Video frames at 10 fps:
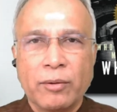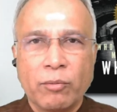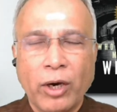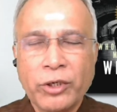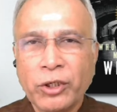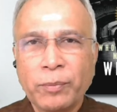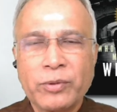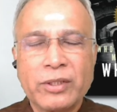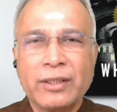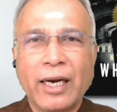
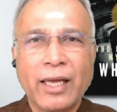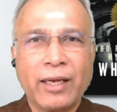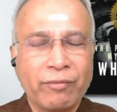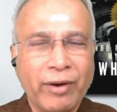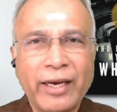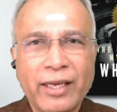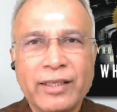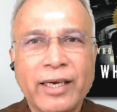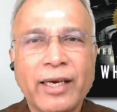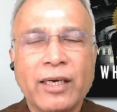warships that are waiting
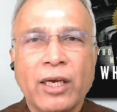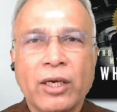there